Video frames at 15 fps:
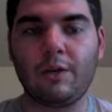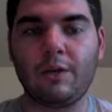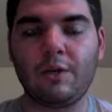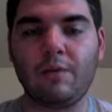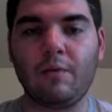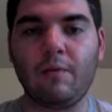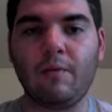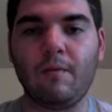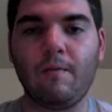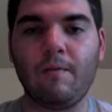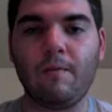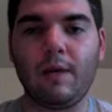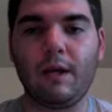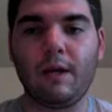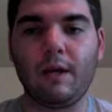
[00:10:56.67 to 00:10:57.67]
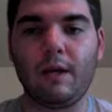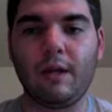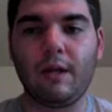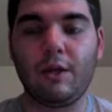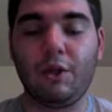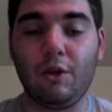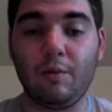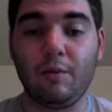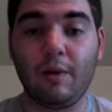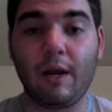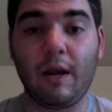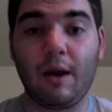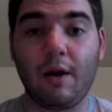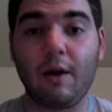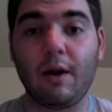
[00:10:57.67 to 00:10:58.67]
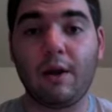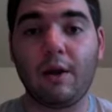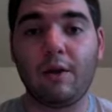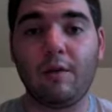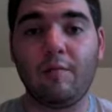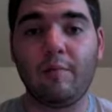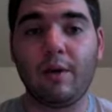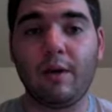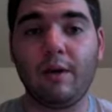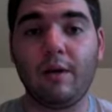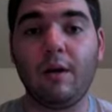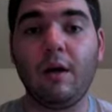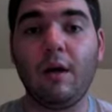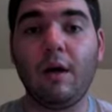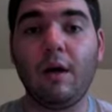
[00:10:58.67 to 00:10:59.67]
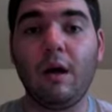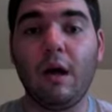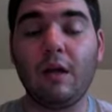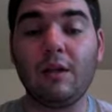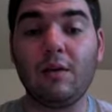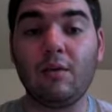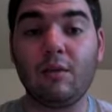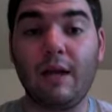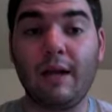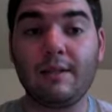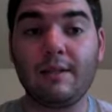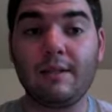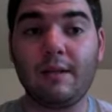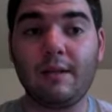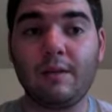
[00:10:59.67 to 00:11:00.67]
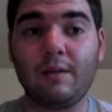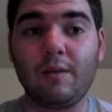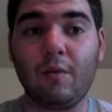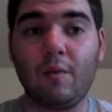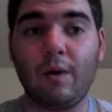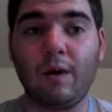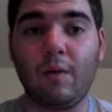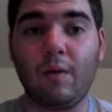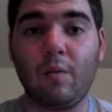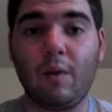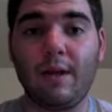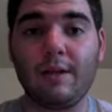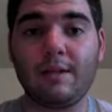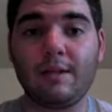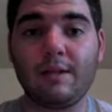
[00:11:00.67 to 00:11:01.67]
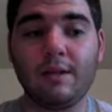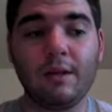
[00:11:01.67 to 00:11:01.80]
So human error, it could have been a little less, his waist,